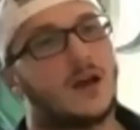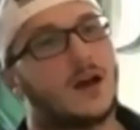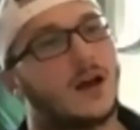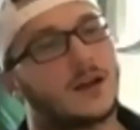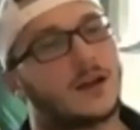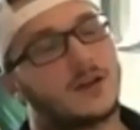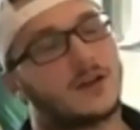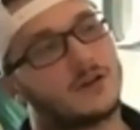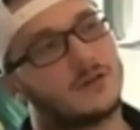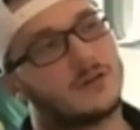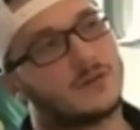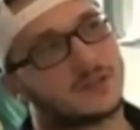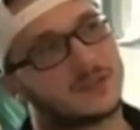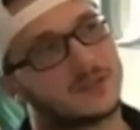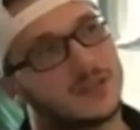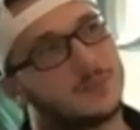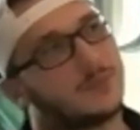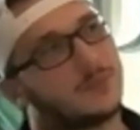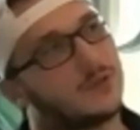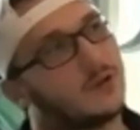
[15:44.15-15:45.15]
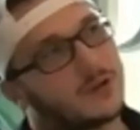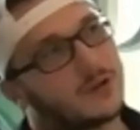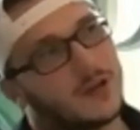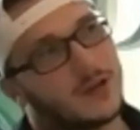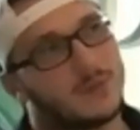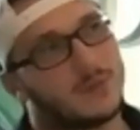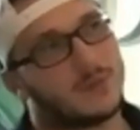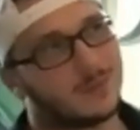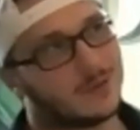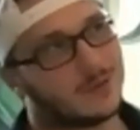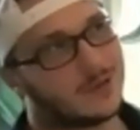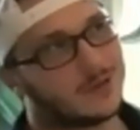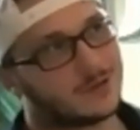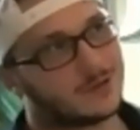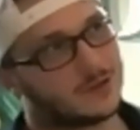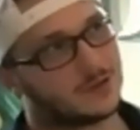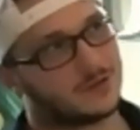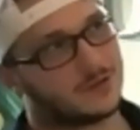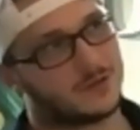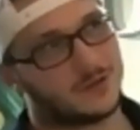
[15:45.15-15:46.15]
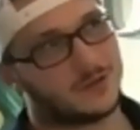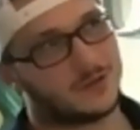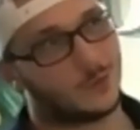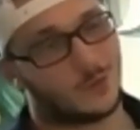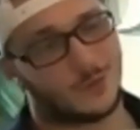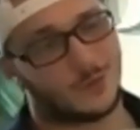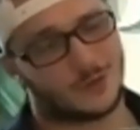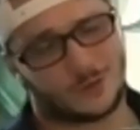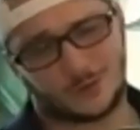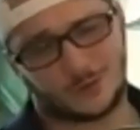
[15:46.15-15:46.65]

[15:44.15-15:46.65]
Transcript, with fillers: I could have accepted, okay, maybe it's just a young woman